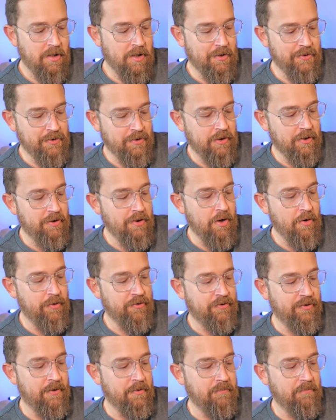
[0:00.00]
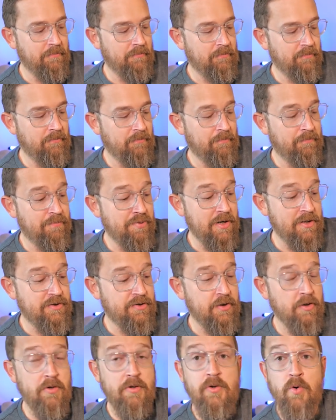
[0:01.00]
uh, you're going to notice it pretty
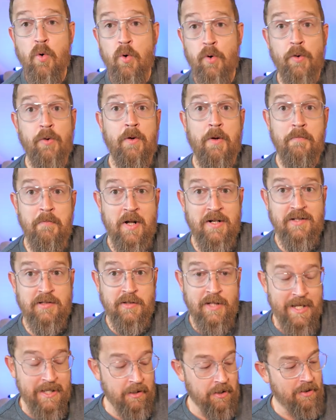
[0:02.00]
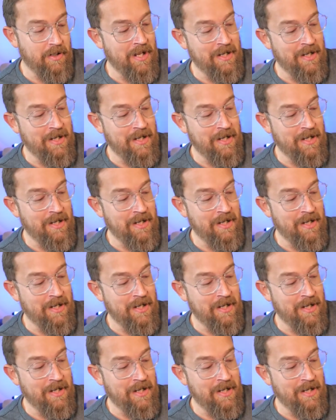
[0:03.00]
soon or much later.